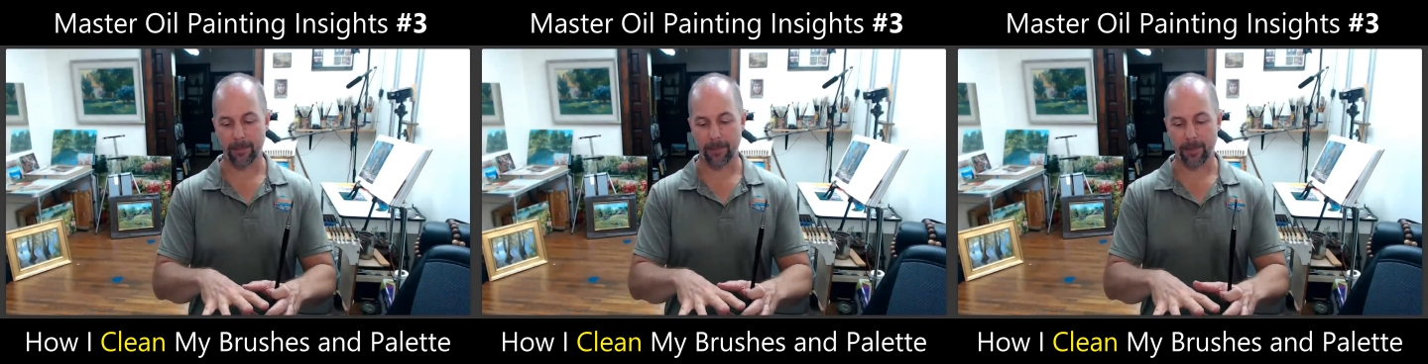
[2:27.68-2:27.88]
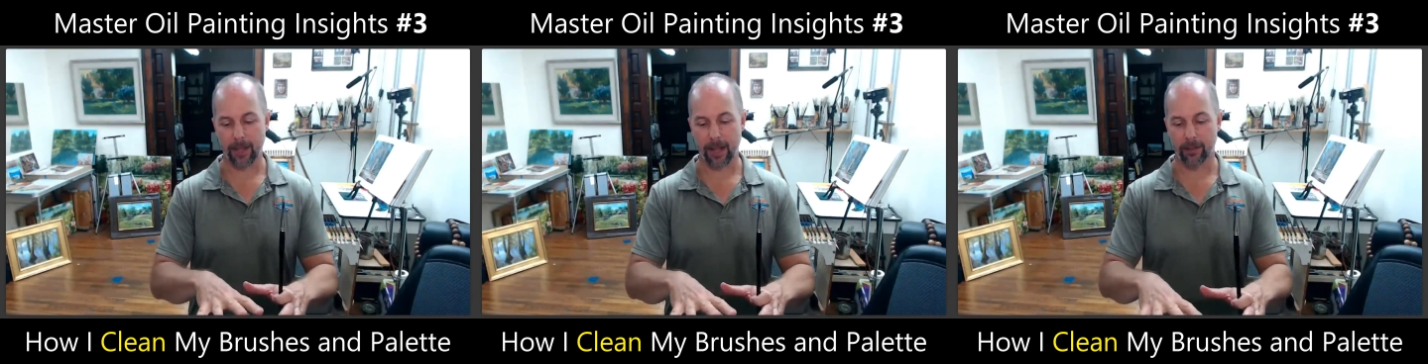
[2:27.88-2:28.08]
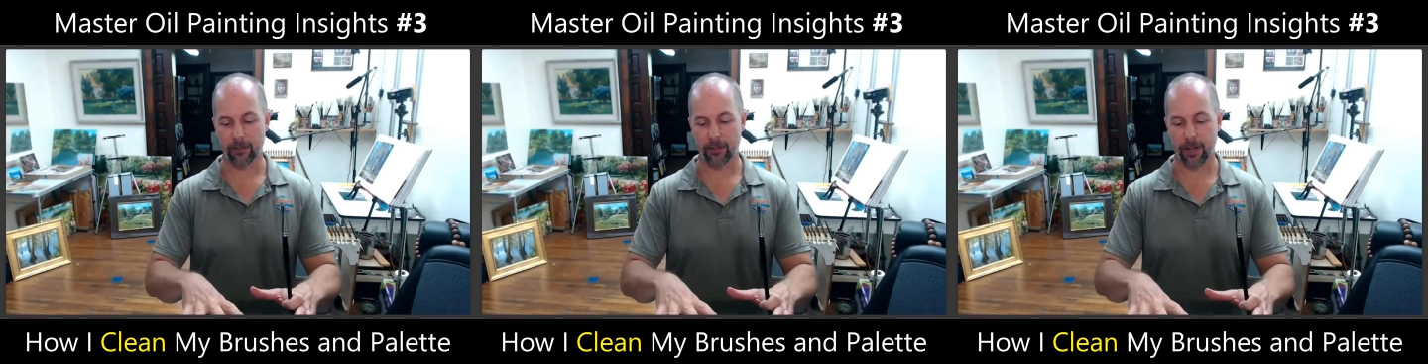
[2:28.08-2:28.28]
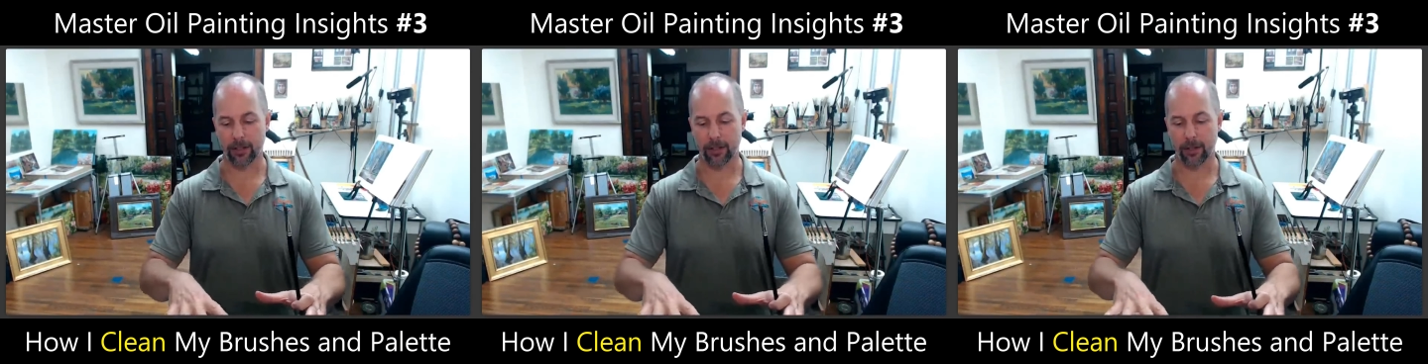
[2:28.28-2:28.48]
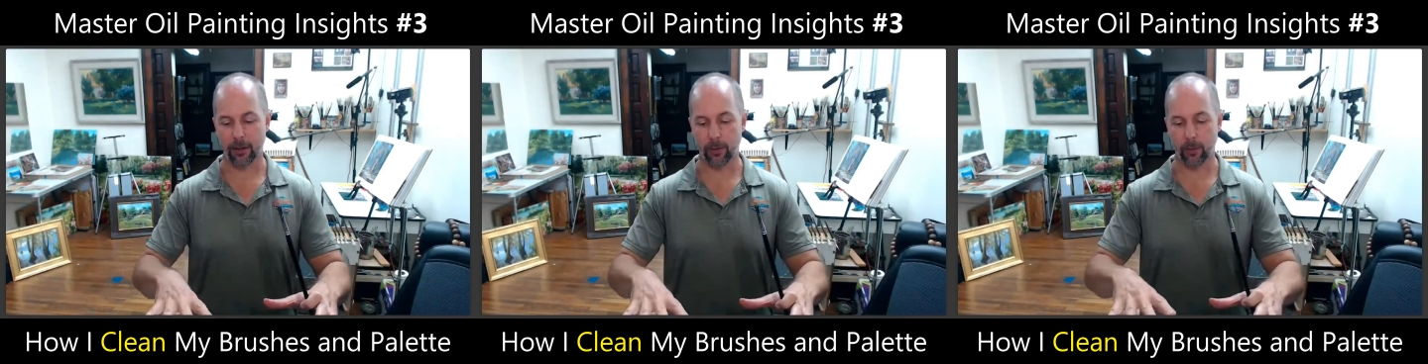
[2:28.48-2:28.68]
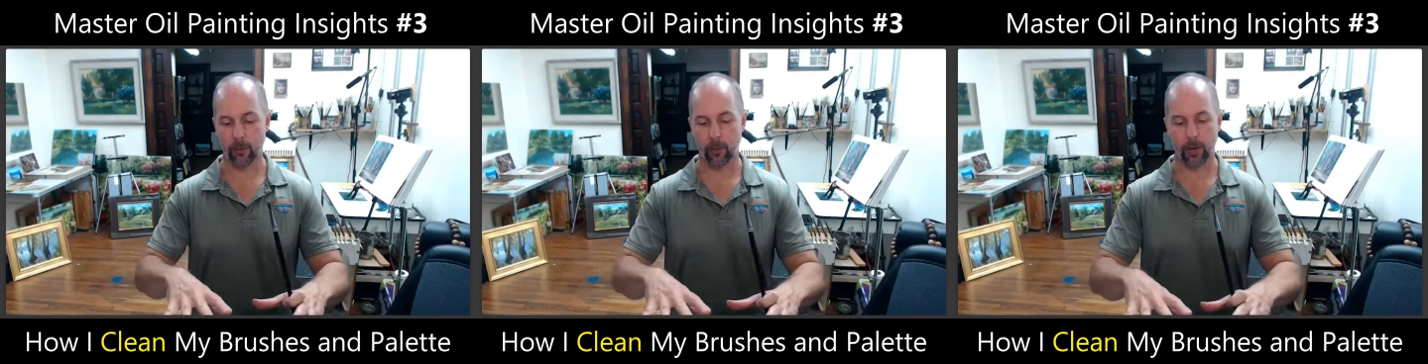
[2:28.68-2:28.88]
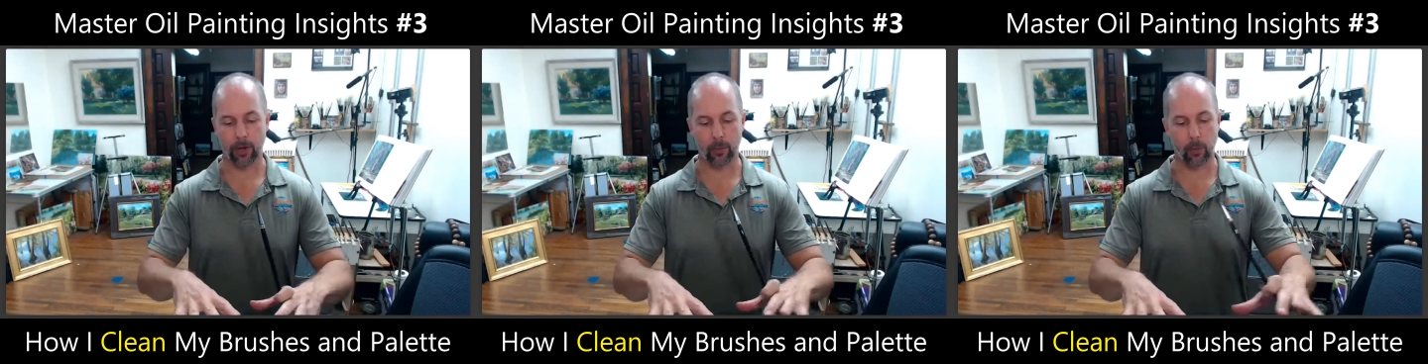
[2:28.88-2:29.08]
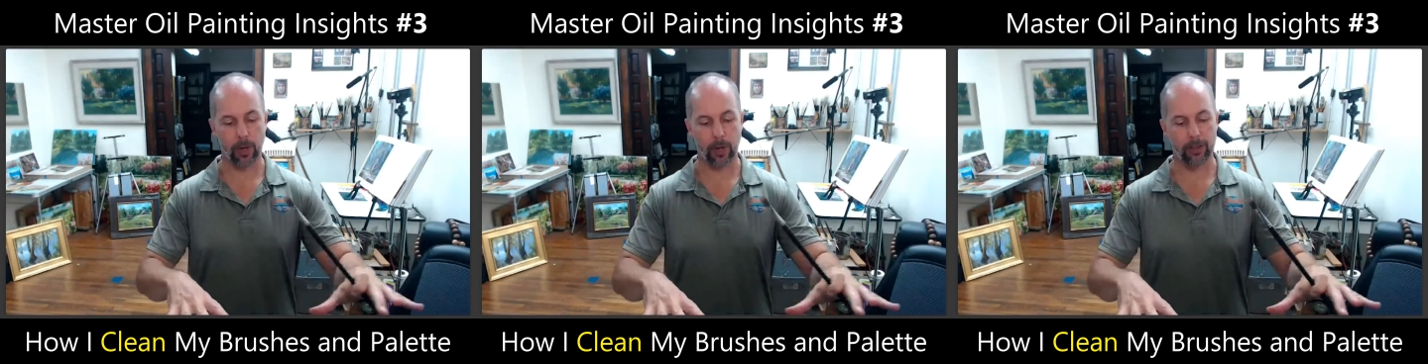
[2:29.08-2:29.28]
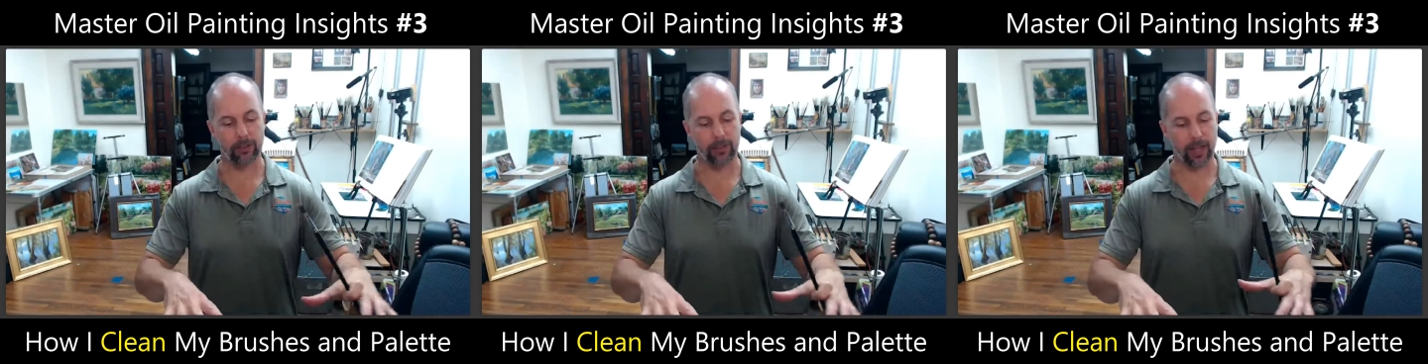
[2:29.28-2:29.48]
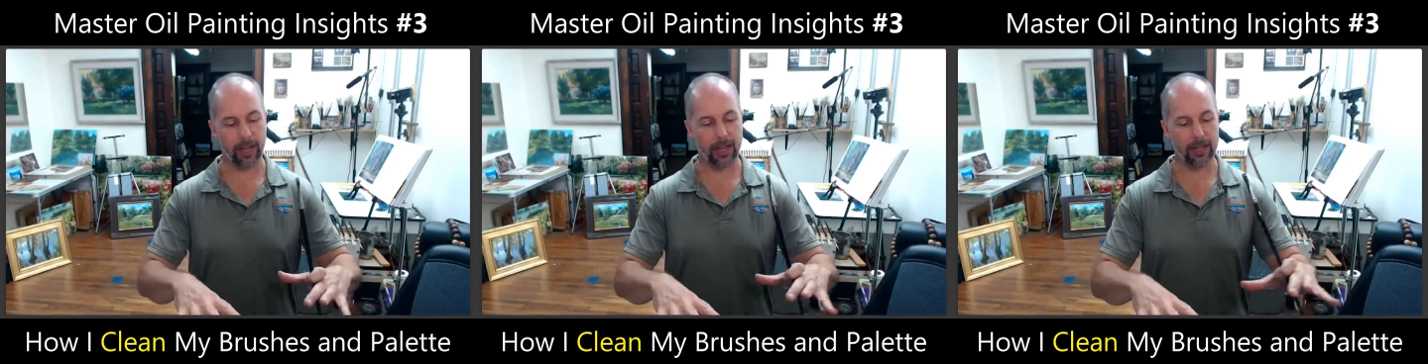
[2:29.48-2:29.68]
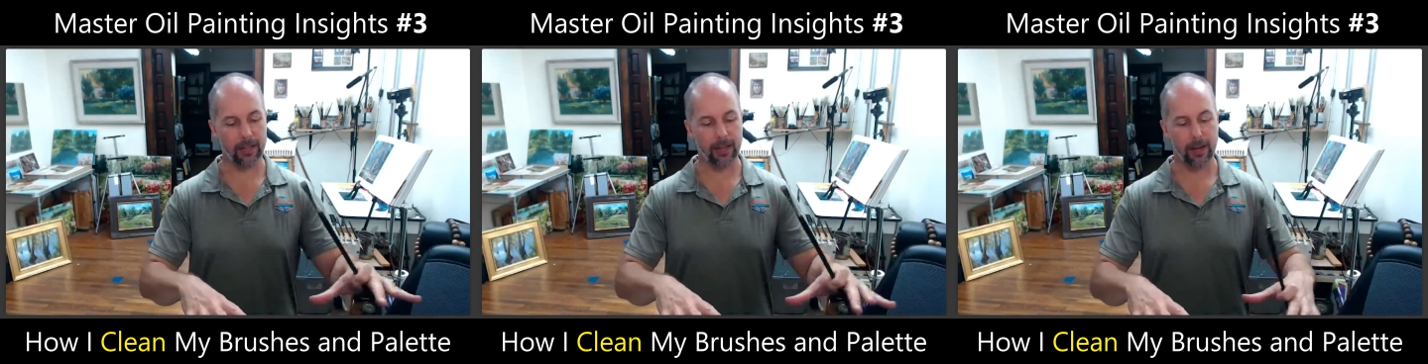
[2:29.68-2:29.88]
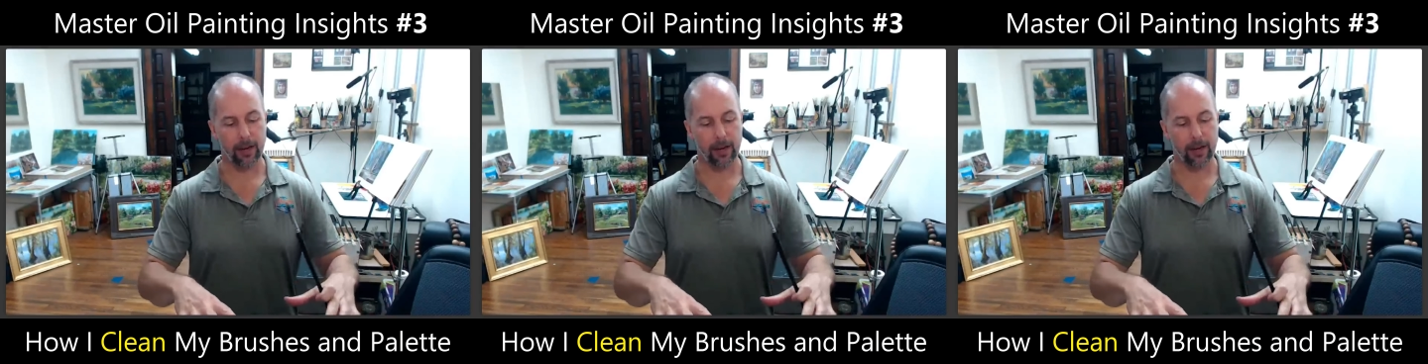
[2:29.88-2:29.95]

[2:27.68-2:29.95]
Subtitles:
I'll start to work one side